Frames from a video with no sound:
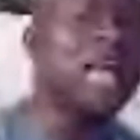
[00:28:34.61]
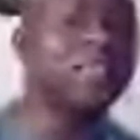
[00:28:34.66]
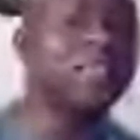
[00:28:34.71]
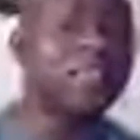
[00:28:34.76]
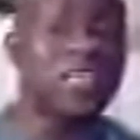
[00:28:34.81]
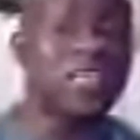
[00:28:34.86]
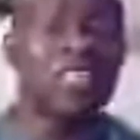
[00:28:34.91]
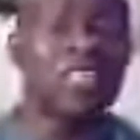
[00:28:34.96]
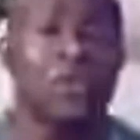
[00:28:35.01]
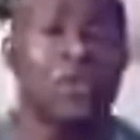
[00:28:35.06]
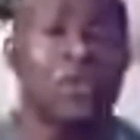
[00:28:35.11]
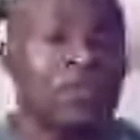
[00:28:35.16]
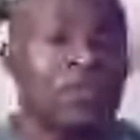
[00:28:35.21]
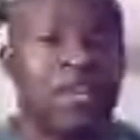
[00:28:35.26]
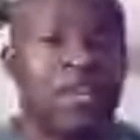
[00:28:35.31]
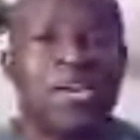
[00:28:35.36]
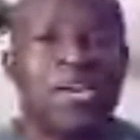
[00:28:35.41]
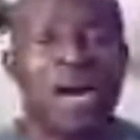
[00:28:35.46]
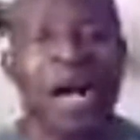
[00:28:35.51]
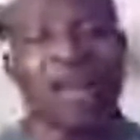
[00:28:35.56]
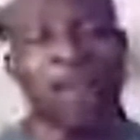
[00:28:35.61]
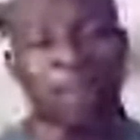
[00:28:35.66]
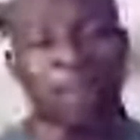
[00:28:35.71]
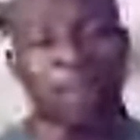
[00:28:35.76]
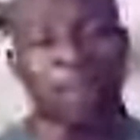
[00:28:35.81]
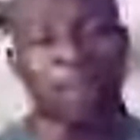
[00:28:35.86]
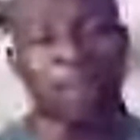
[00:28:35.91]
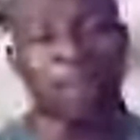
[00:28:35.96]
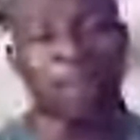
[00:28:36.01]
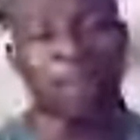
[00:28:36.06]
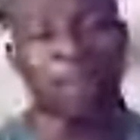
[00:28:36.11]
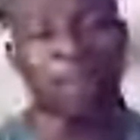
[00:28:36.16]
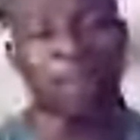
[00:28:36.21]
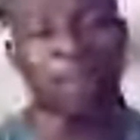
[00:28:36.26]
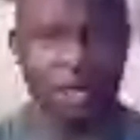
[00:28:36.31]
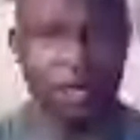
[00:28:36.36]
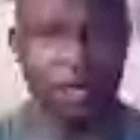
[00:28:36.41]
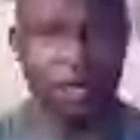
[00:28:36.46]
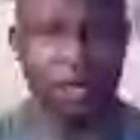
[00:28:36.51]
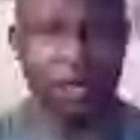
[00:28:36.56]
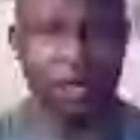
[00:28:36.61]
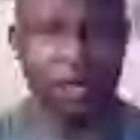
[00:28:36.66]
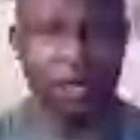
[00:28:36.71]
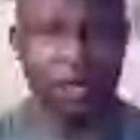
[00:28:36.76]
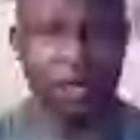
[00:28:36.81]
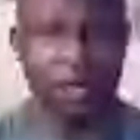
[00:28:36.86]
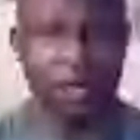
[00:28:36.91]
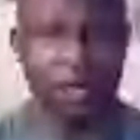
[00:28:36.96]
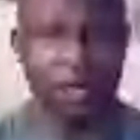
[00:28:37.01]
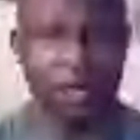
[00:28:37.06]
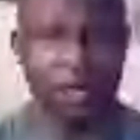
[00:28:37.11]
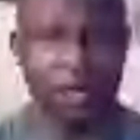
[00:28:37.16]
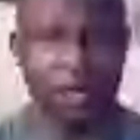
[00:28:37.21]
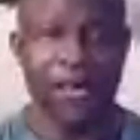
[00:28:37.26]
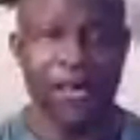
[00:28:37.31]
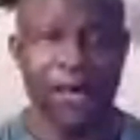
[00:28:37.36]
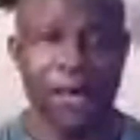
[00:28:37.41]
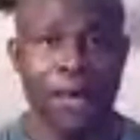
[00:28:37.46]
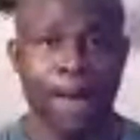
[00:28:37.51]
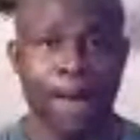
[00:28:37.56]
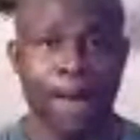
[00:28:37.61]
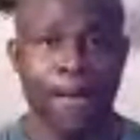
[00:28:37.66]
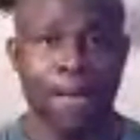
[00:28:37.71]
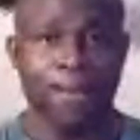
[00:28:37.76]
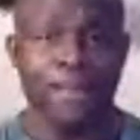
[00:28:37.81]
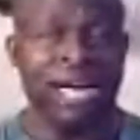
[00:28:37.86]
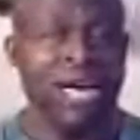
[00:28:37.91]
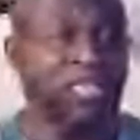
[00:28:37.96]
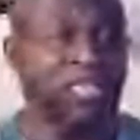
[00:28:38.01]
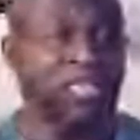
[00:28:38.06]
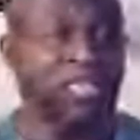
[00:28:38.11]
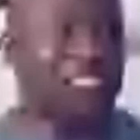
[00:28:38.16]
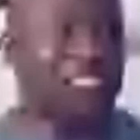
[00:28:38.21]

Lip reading: into the economy. Because they want